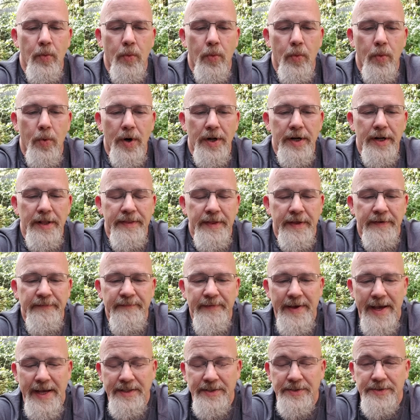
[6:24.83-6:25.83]
One of the
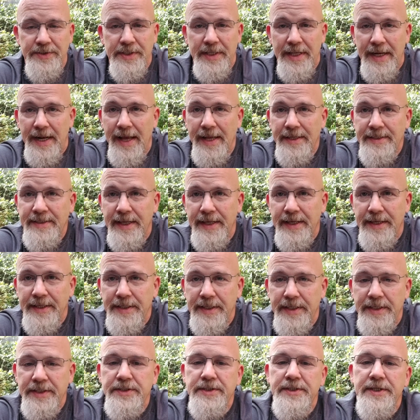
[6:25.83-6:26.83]
factors that I take
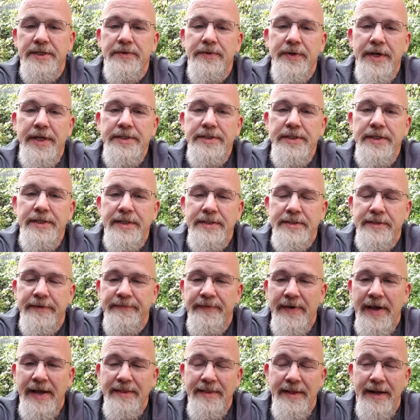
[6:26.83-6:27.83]
into consideration is the
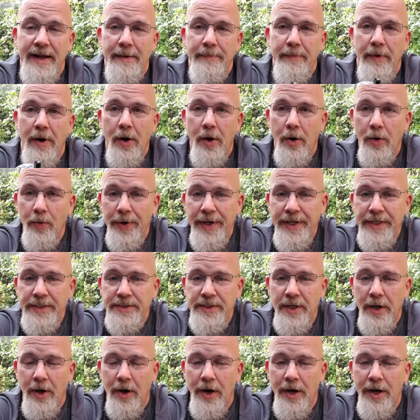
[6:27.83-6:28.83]
fact that I'm
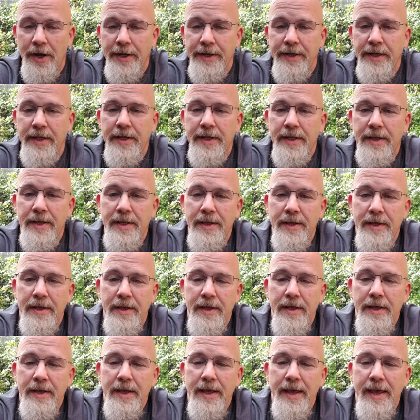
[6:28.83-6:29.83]
always on
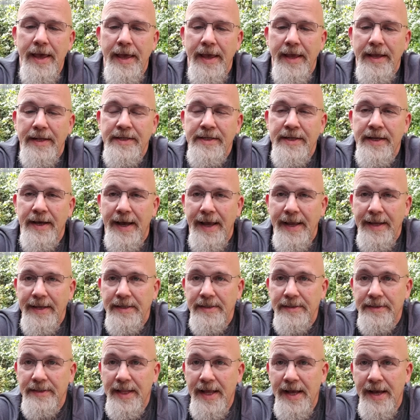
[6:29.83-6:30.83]
a tight
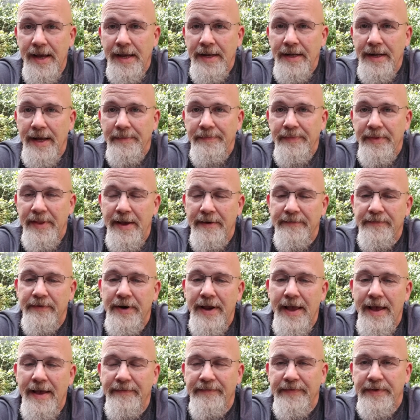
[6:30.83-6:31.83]
line. I'm never
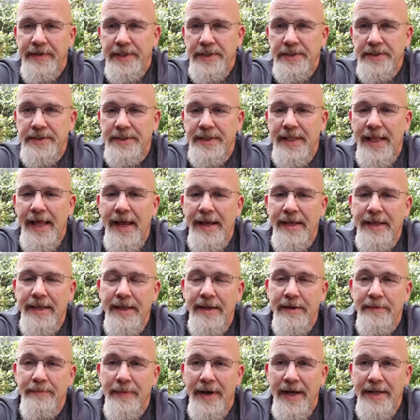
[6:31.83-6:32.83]
have any slack
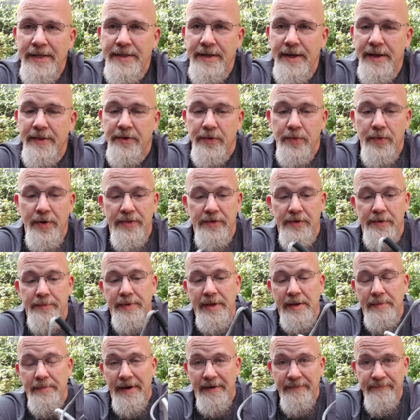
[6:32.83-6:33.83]
in my tether, whether it
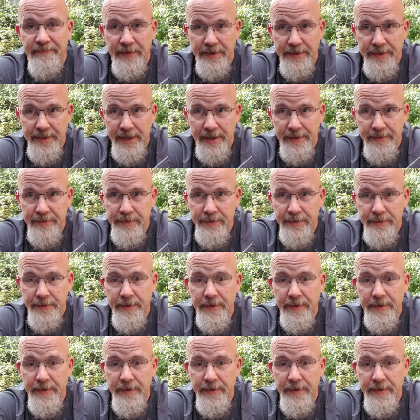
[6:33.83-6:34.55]
be my foot tether